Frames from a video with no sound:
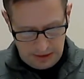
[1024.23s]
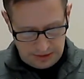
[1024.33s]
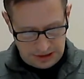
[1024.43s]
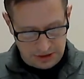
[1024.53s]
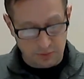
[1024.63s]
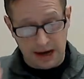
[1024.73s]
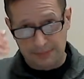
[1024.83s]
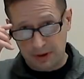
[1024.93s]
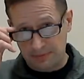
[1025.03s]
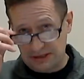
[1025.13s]
just to
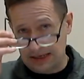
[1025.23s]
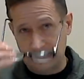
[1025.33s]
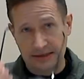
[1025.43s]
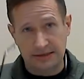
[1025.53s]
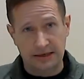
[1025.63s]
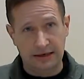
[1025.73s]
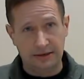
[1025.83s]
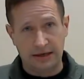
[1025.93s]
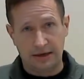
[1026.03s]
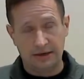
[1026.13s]
wrap up the
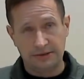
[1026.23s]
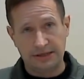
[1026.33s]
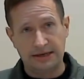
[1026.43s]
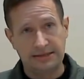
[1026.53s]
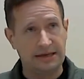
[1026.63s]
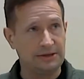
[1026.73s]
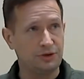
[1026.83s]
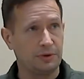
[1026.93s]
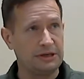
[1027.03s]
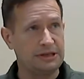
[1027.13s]
CDC and
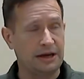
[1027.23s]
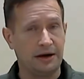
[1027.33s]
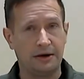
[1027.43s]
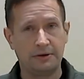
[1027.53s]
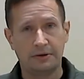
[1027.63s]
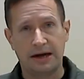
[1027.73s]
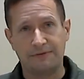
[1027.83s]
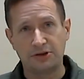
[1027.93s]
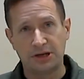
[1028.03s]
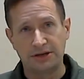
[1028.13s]
school-age care
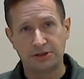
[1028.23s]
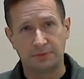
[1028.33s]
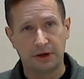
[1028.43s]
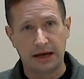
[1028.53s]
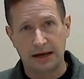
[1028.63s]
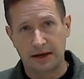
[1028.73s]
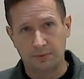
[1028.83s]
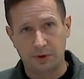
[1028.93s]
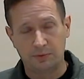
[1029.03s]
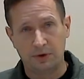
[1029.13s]
conversation, Regatta,
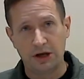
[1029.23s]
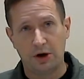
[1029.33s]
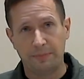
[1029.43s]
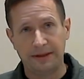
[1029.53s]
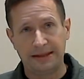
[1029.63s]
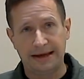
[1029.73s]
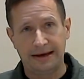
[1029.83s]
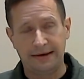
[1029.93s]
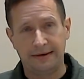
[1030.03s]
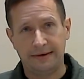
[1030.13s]
we reopened
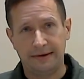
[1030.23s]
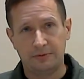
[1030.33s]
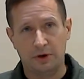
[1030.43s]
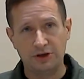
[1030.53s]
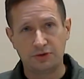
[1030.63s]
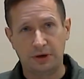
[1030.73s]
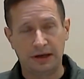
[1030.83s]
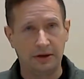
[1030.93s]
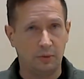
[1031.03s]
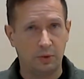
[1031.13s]
that once
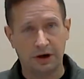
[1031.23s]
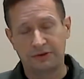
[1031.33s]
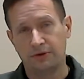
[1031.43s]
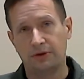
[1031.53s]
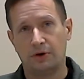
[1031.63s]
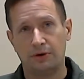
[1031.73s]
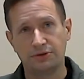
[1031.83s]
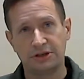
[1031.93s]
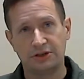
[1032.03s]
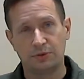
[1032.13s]
we worked through the whole
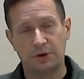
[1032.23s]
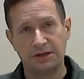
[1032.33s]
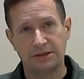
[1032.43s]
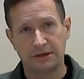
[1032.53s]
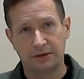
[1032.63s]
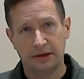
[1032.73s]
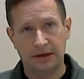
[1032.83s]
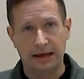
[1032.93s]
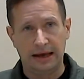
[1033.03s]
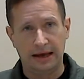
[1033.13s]
situation,
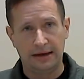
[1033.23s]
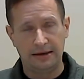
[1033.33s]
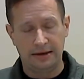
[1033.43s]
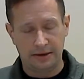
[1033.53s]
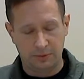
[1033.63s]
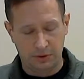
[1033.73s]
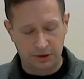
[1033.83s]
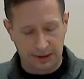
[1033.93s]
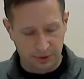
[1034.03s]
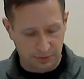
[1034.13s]
and we were
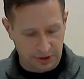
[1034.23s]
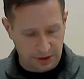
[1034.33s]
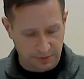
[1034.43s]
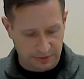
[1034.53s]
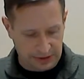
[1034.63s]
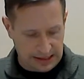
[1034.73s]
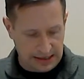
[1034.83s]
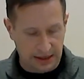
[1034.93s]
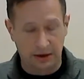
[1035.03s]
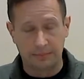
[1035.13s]
able to reopen
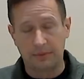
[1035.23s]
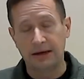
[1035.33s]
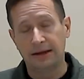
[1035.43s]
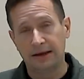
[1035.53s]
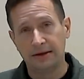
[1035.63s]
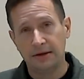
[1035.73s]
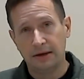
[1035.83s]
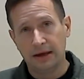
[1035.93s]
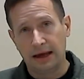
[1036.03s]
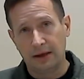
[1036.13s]
Regatta on Monday,
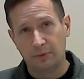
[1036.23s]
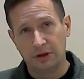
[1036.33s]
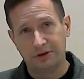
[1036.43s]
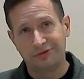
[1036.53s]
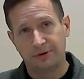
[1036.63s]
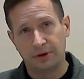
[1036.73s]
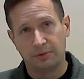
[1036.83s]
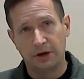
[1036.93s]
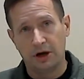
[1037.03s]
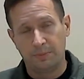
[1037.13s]
and we look forward to
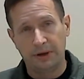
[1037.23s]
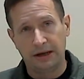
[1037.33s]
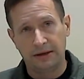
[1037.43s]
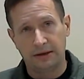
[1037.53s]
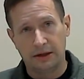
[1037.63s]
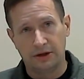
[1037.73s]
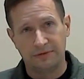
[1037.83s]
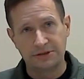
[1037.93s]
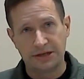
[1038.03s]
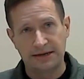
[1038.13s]
reopening
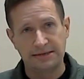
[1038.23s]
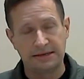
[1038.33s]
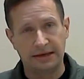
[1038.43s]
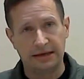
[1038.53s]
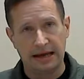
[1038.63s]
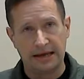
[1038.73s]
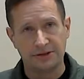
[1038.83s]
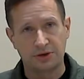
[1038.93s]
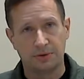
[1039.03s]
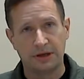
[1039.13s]
Clover CDC and
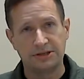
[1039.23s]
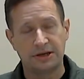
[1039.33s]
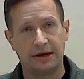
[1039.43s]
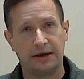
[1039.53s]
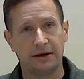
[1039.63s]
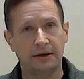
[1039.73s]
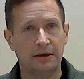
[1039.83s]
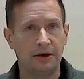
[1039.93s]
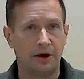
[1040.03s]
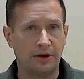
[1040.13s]
school-age care
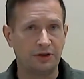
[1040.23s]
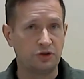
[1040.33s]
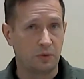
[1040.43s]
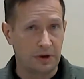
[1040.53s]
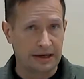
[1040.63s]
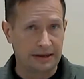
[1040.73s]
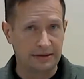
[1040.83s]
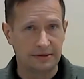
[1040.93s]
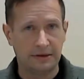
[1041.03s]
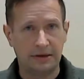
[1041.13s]
on the
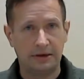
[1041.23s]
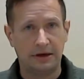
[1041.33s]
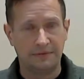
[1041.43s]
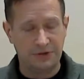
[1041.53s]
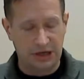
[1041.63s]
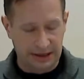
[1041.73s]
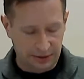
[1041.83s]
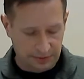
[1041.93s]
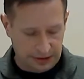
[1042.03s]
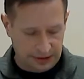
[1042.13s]
20th of
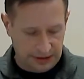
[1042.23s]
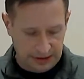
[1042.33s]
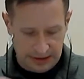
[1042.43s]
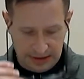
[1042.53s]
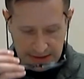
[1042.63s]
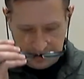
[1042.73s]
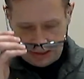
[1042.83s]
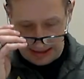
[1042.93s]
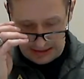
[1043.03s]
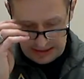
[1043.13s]
January.
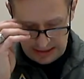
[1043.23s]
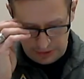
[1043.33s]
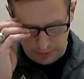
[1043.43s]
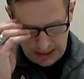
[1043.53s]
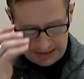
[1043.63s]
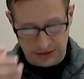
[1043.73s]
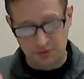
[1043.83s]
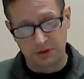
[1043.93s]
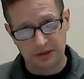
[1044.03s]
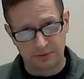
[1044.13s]
And throughout
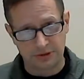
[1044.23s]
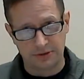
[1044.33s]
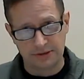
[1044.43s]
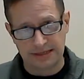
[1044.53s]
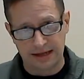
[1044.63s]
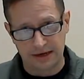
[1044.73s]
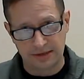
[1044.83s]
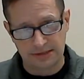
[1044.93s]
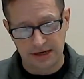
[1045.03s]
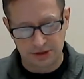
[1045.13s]
this week, we're doing
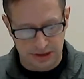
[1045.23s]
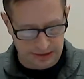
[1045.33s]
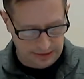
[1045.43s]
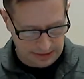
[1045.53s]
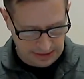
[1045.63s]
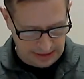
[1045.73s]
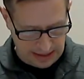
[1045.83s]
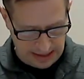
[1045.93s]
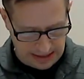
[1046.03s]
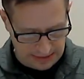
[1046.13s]

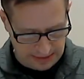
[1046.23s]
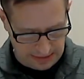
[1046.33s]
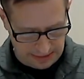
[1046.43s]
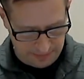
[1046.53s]
sanitization, and